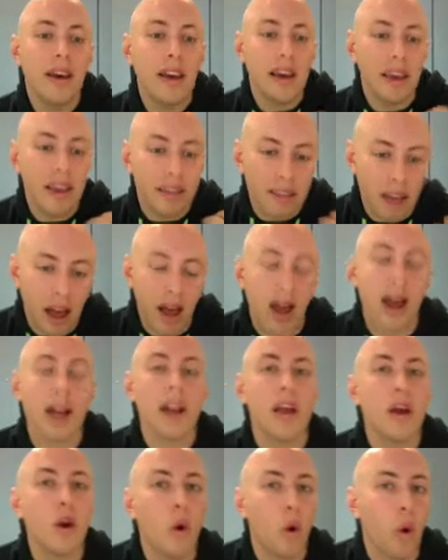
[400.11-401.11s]
is
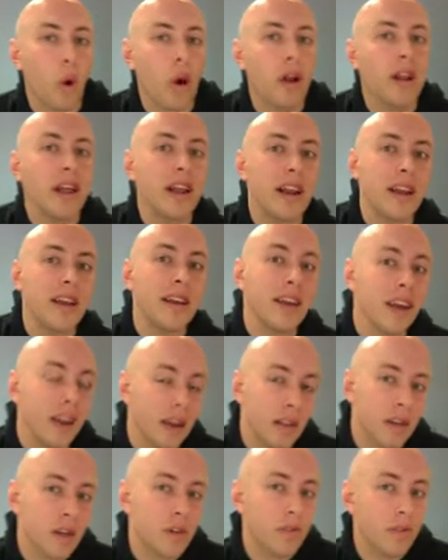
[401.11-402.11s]
highly correlated to
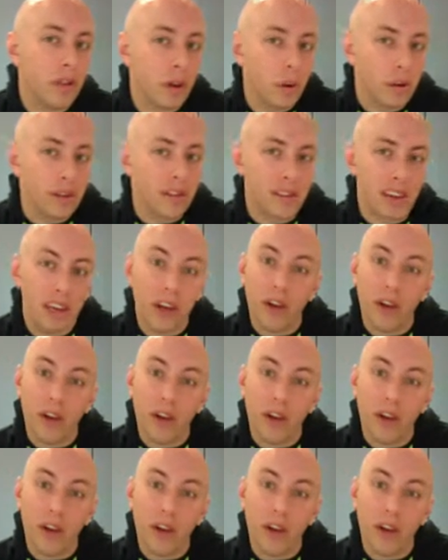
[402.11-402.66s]
English fluency.